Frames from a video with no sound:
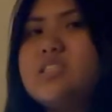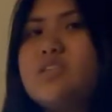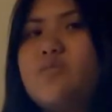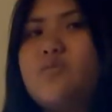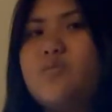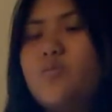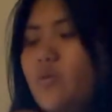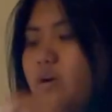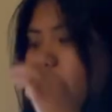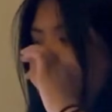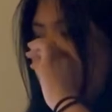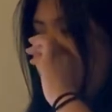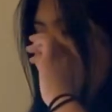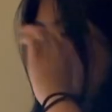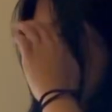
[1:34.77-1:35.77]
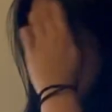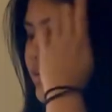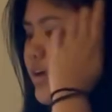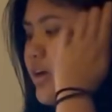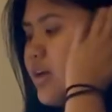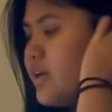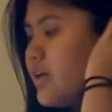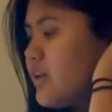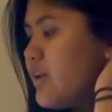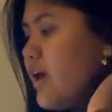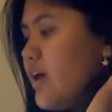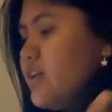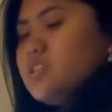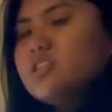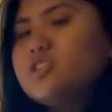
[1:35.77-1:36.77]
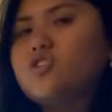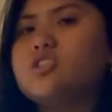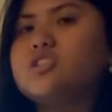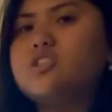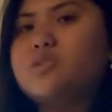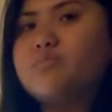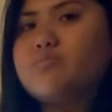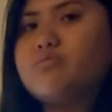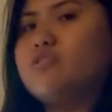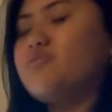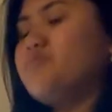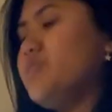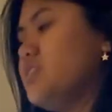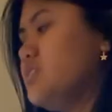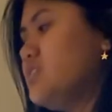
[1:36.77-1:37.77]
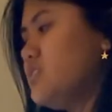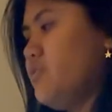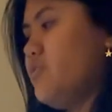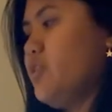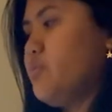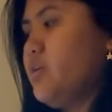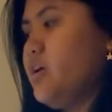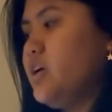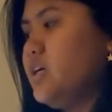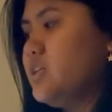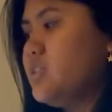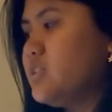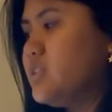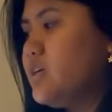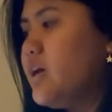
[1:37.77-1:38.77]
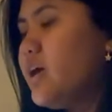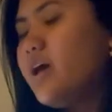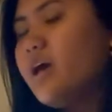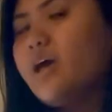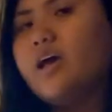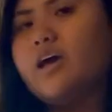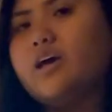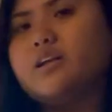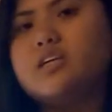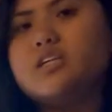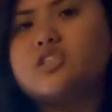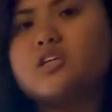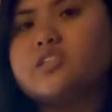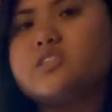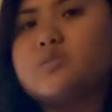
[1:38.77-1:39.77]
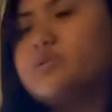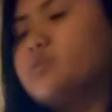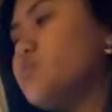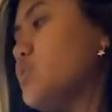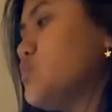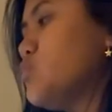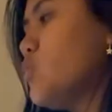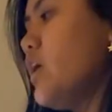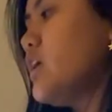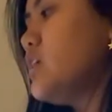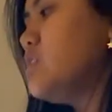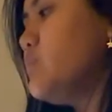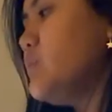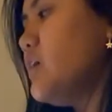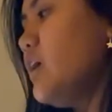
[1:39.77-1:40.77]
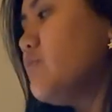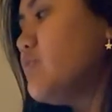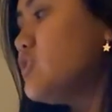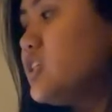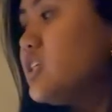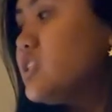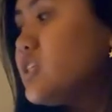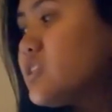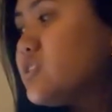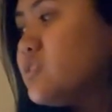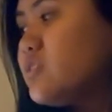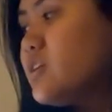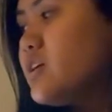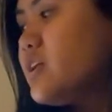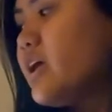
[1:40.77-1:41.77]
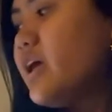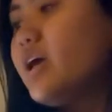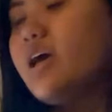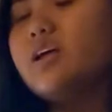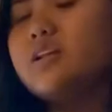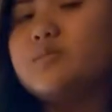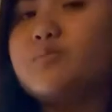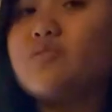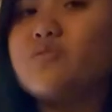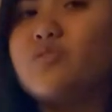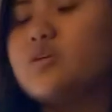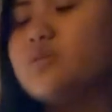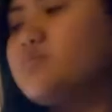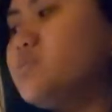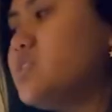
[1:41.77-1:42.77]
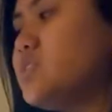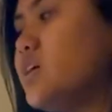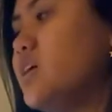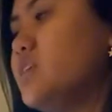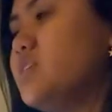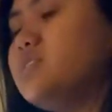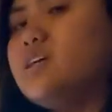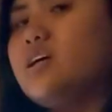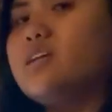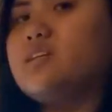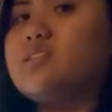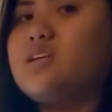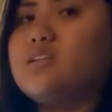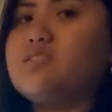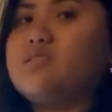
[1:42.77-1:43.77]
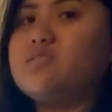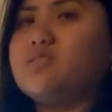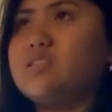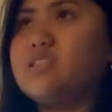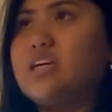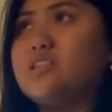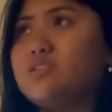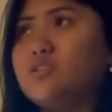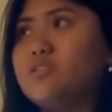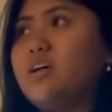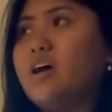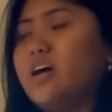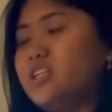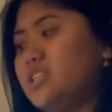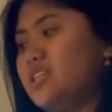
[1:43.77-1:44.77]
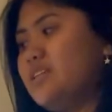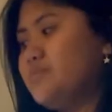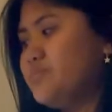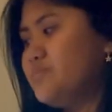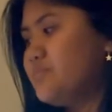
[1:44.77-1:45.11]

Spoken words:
of what they are hearing, and any suggested improvements of our product. And each customer was required to be a Virginia Tech student and performs daily dental hygiene.